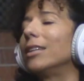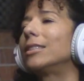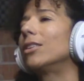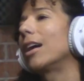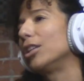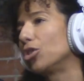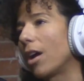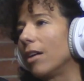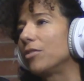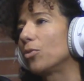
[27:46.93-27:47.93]
I still got to
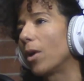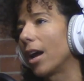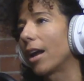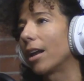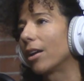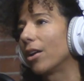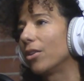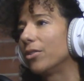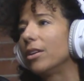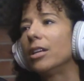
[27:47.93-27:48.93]
drive to where I got to go.